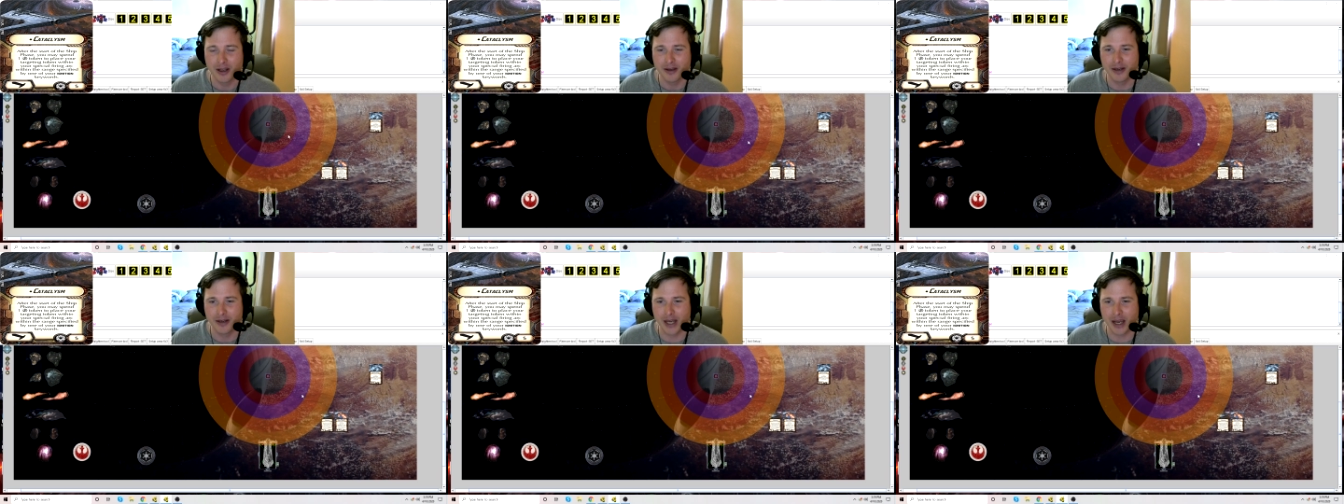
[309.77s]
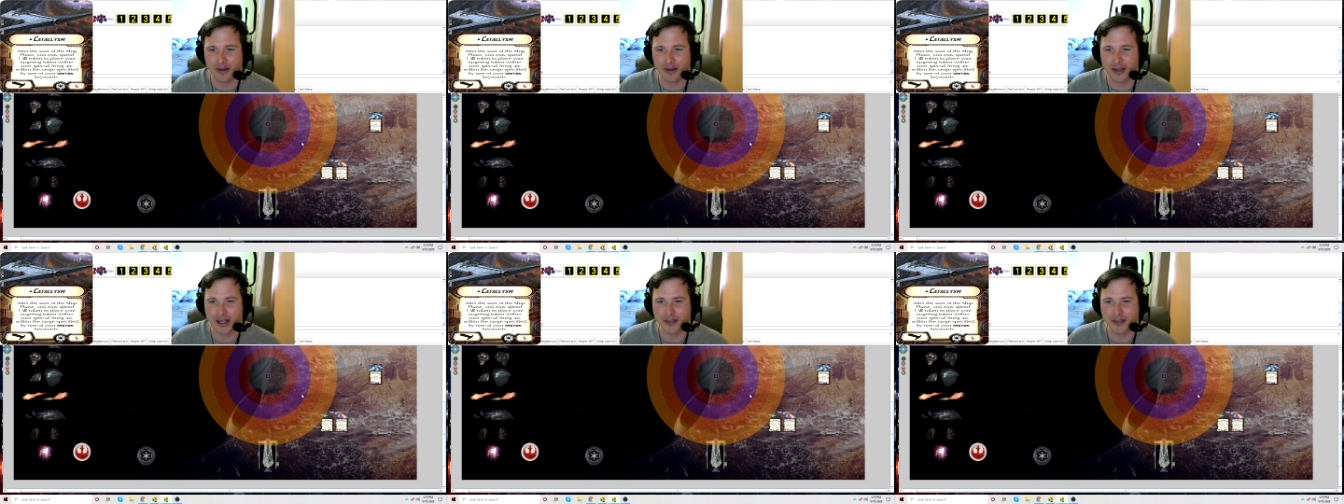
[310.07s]

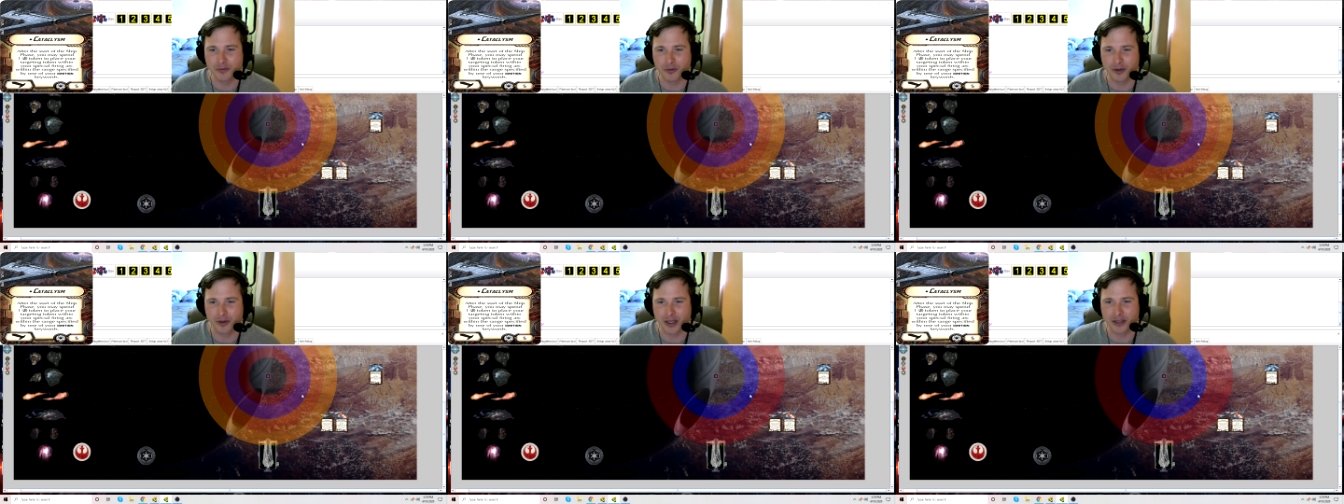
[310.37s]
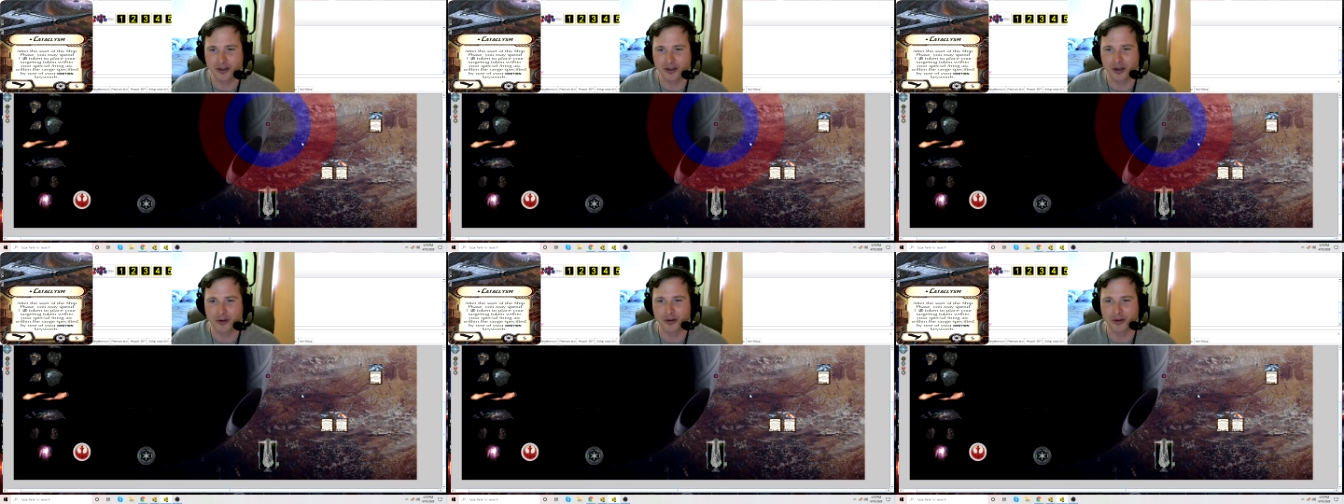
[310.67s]
Now that's where
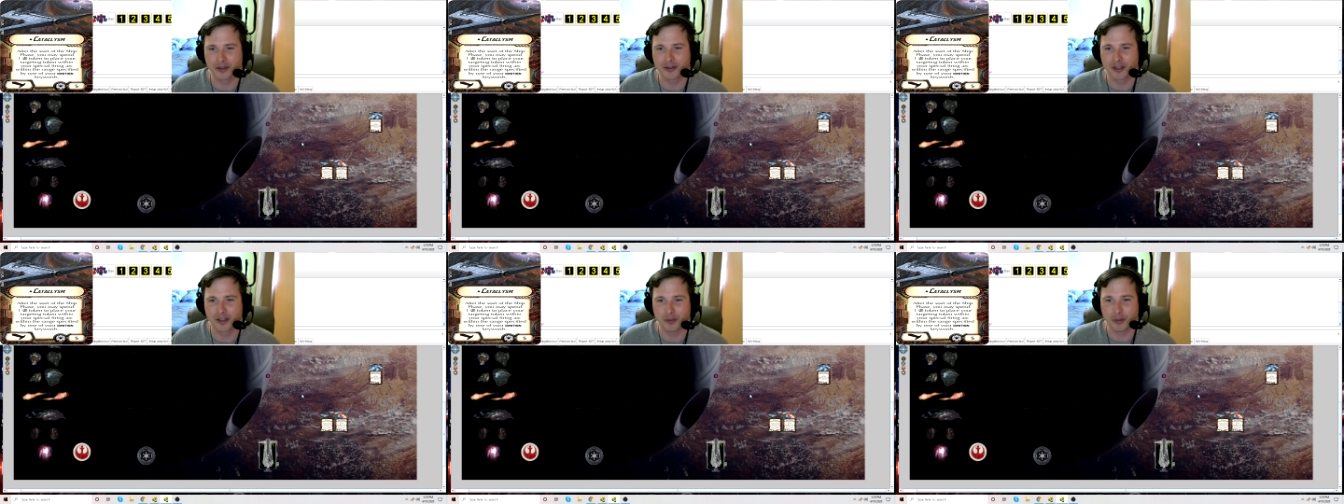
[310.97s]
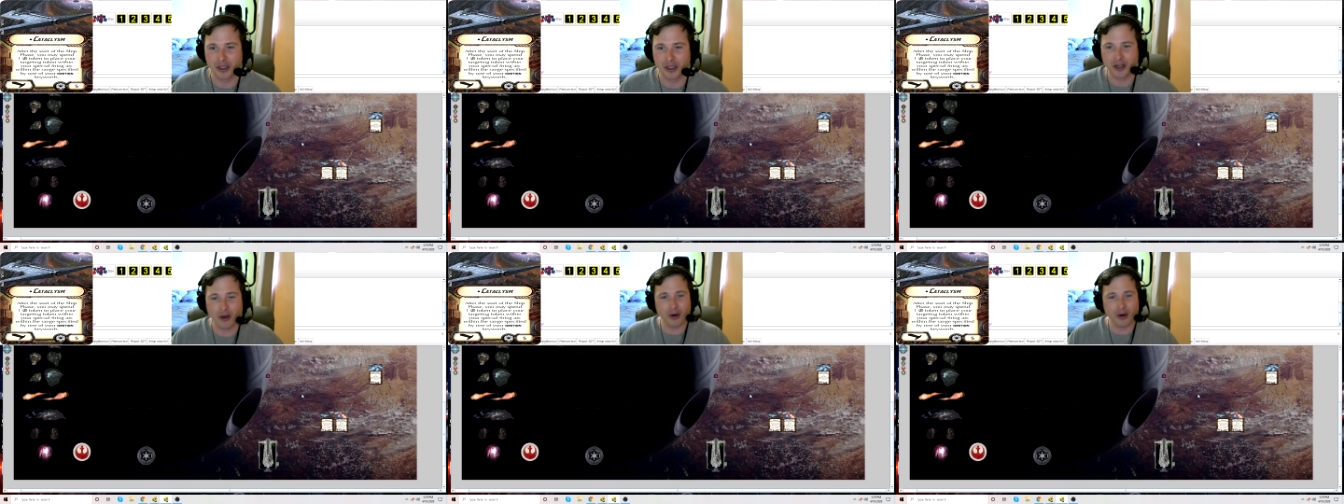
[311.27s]
that token's going to
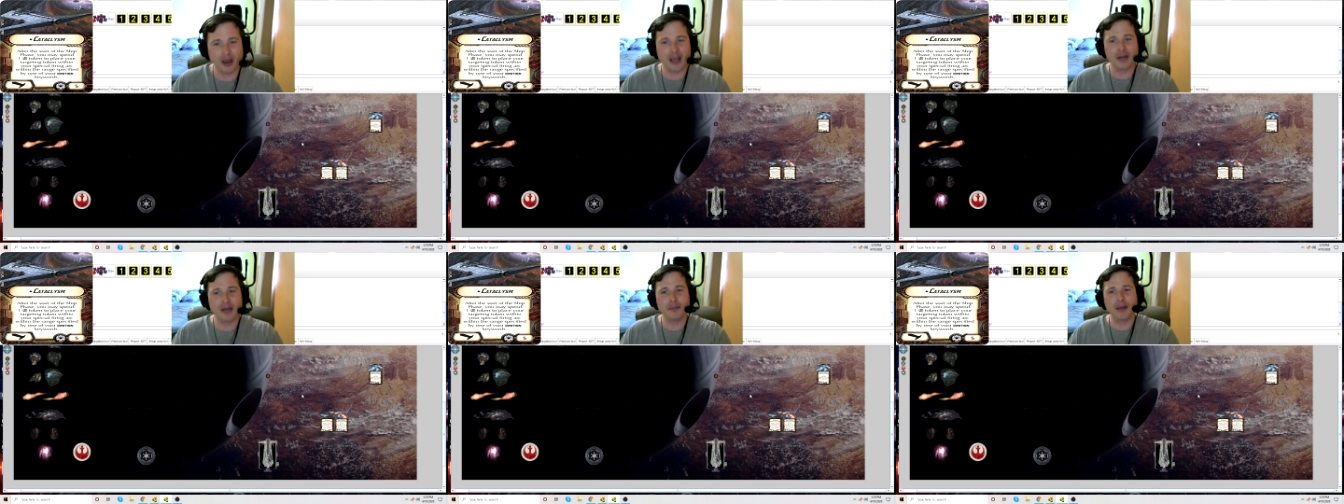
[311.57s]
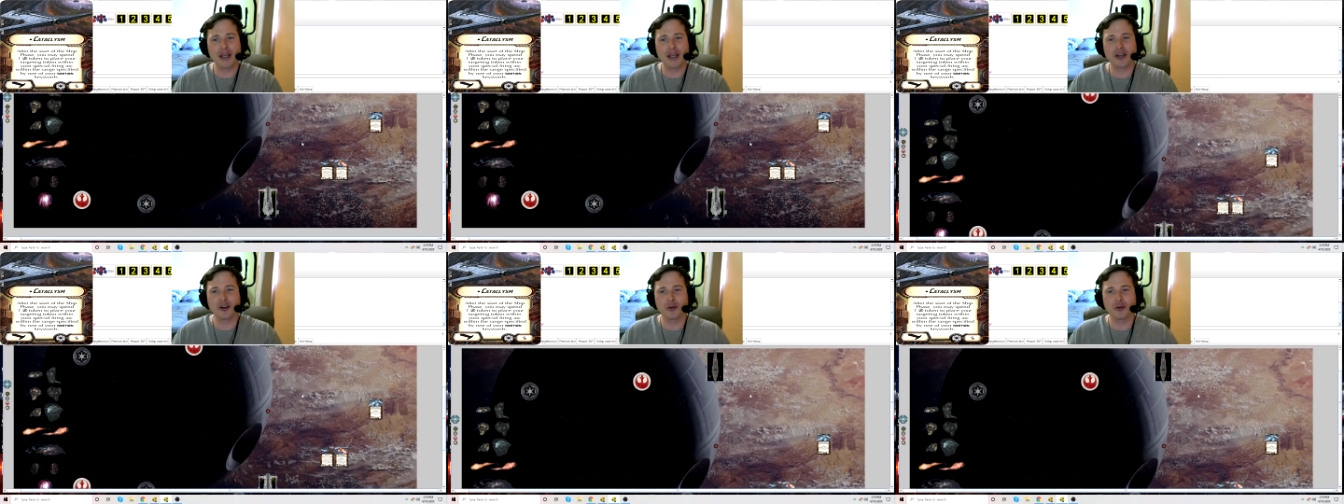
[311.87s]
be. Go ahead and
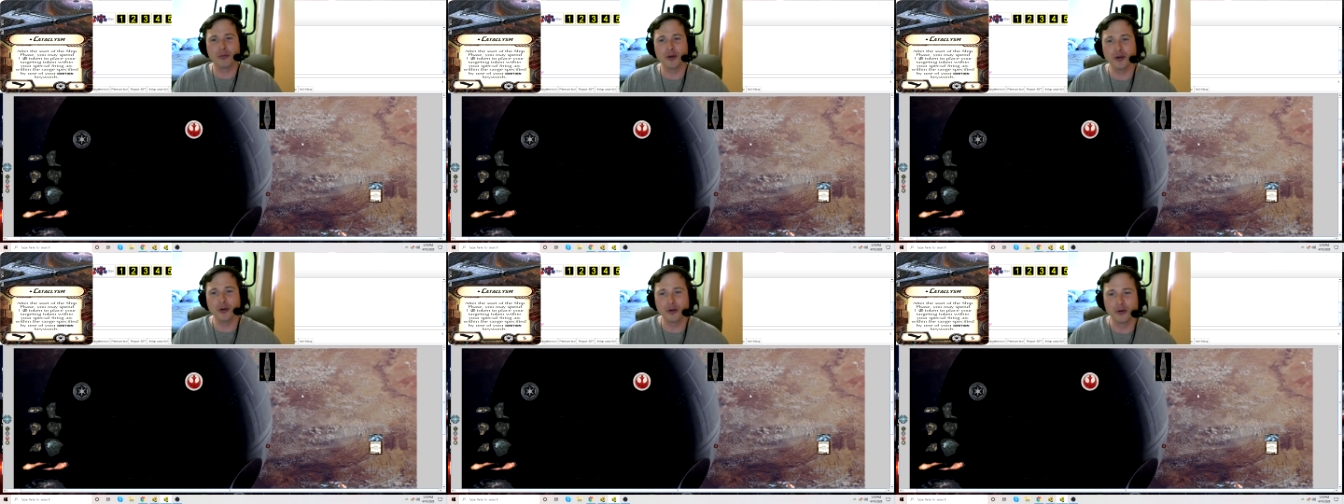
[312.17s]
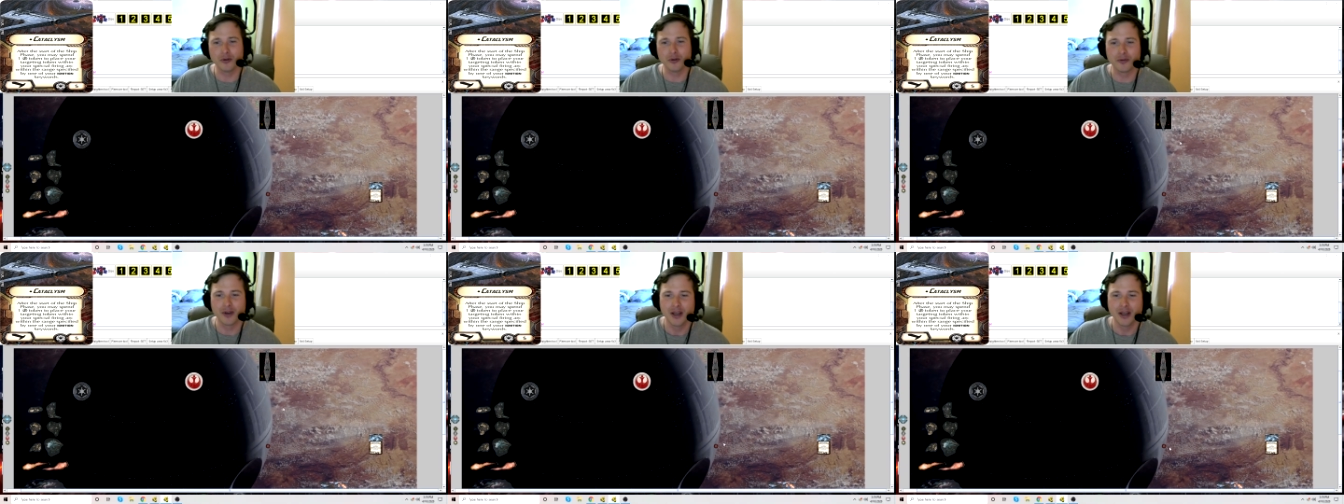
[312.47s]
make your
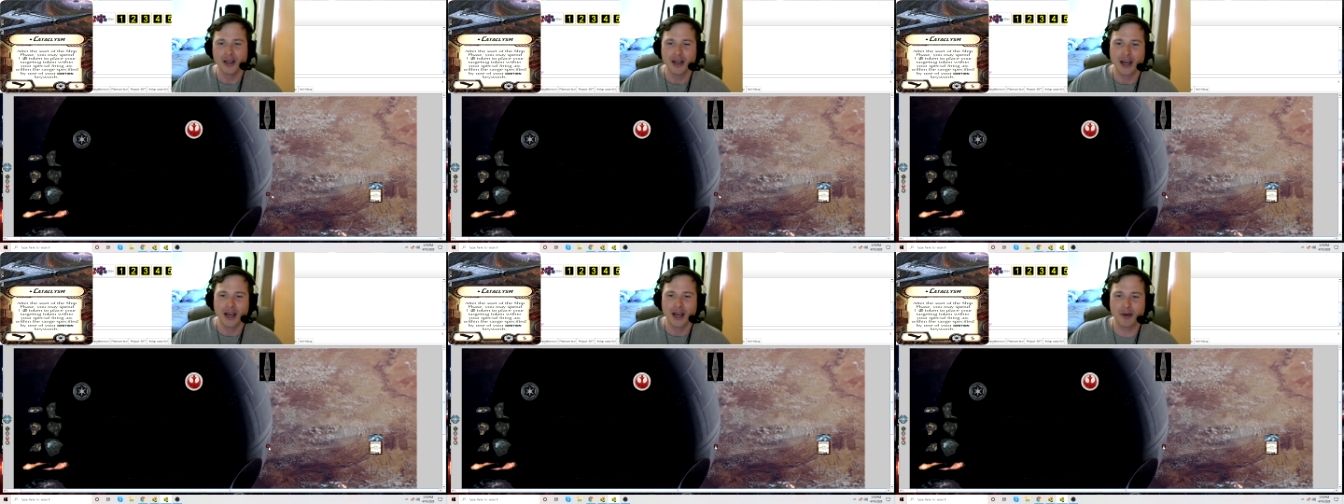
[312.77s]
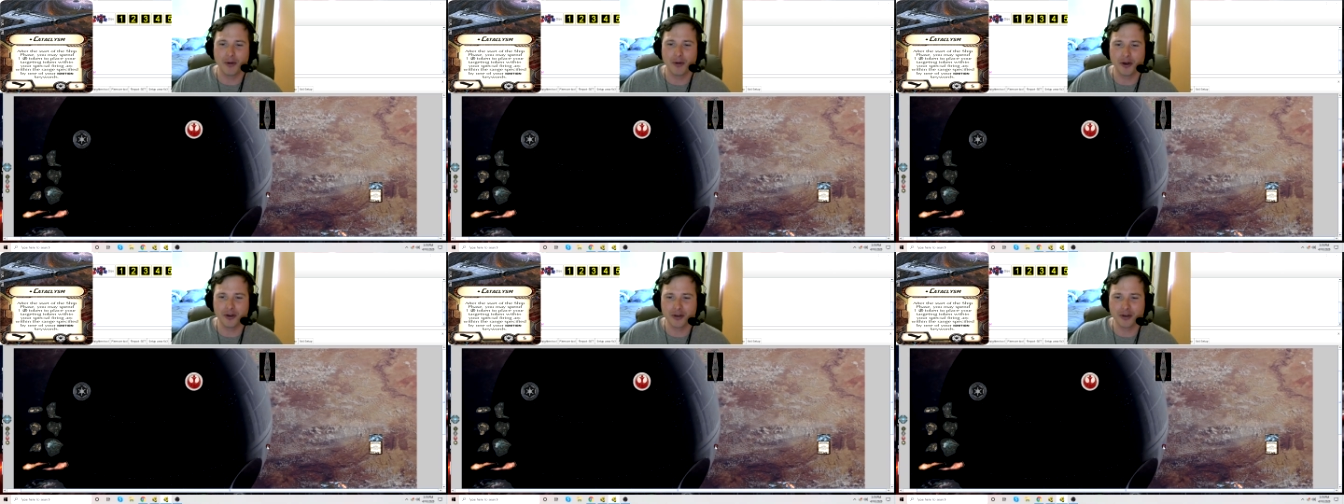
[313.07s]
move.
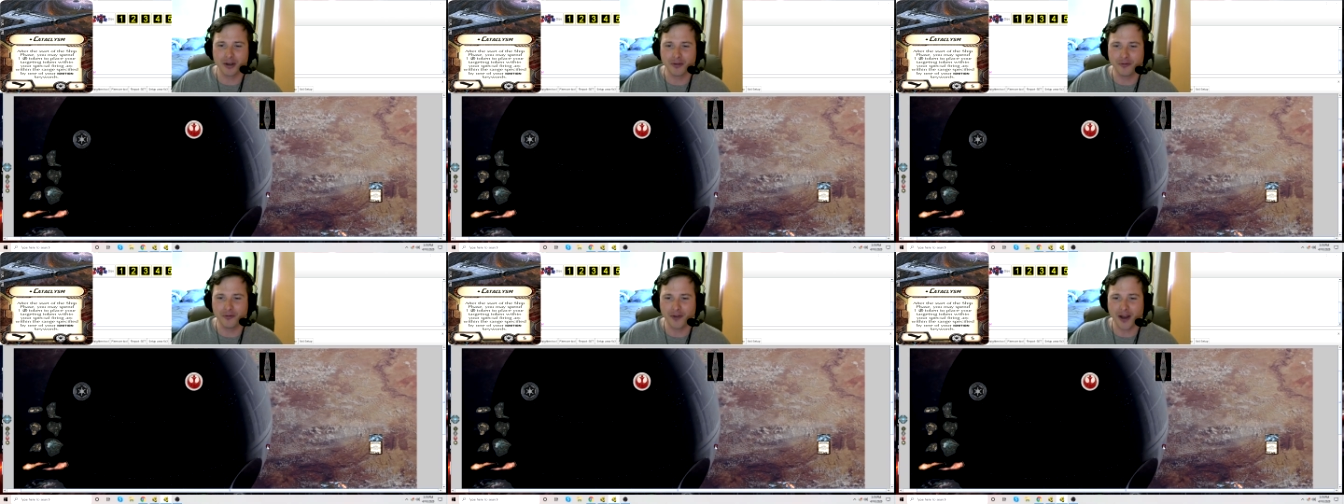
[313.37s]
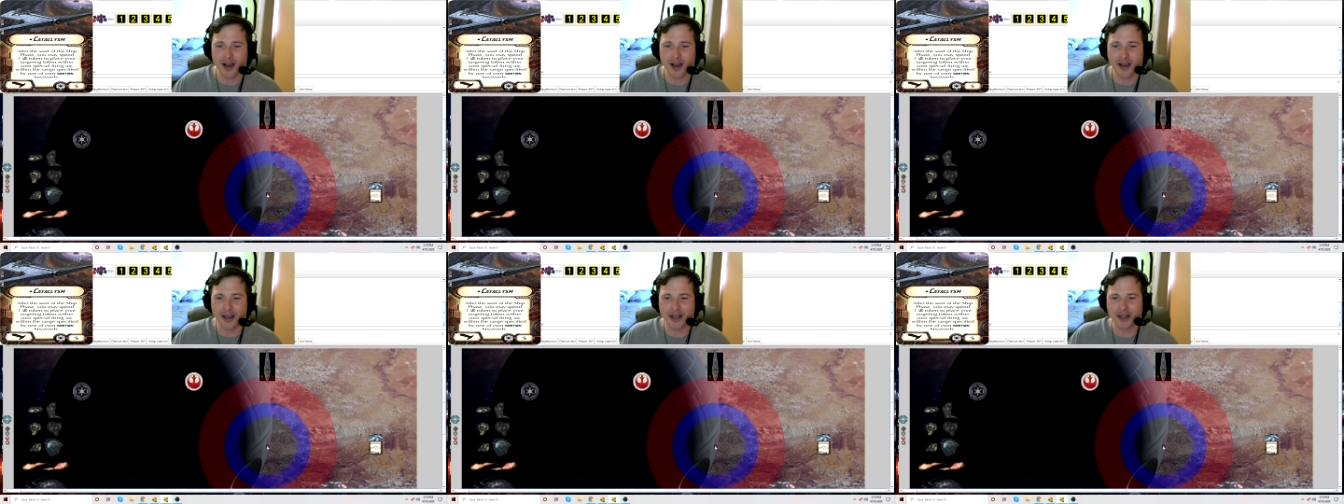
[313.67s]
And what you're going to
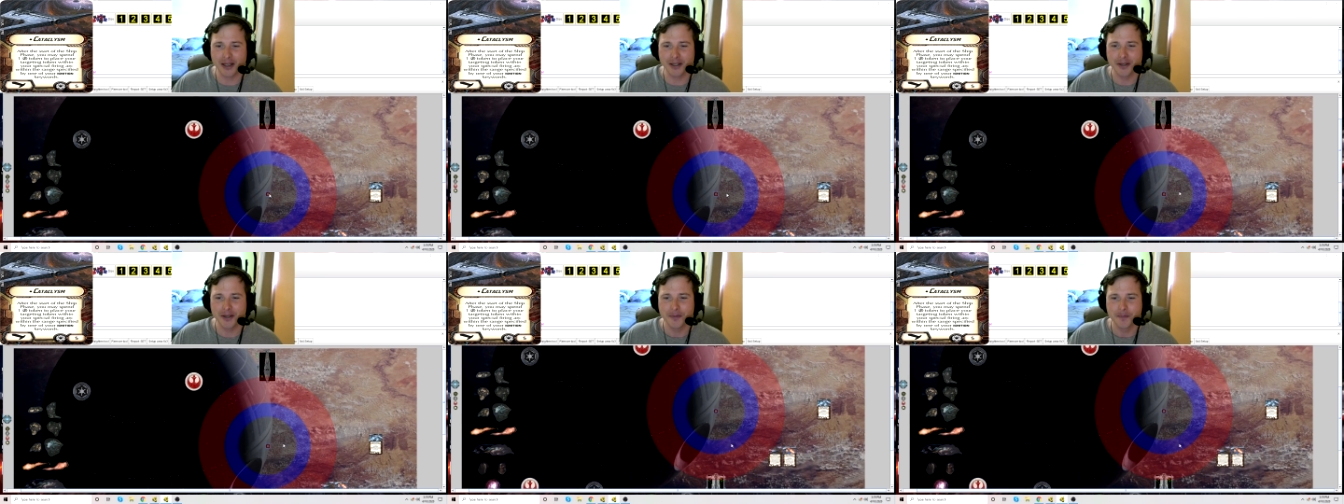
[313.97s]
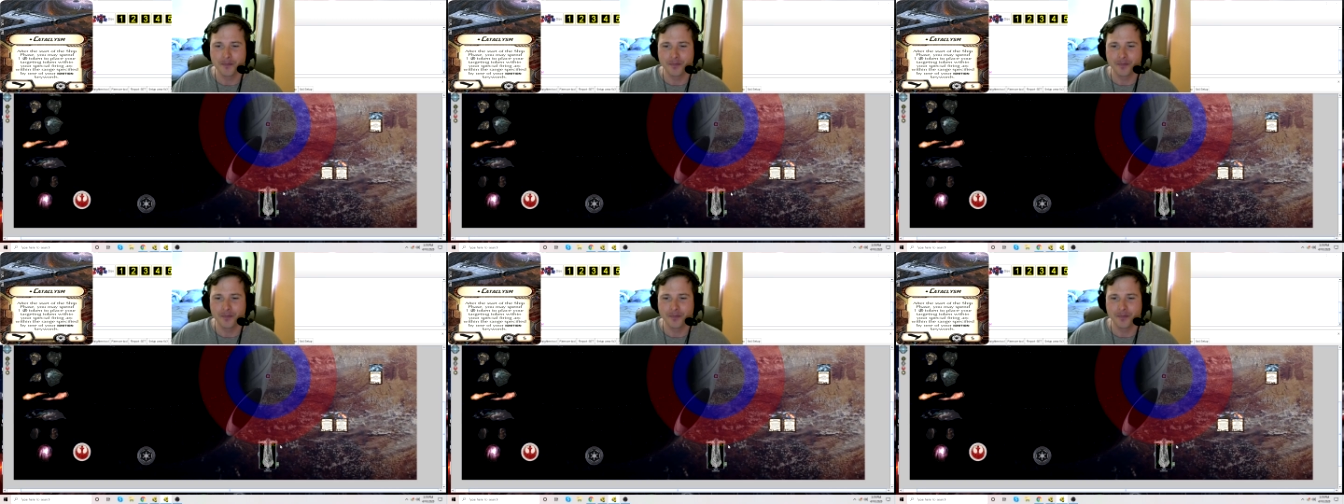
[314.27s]
find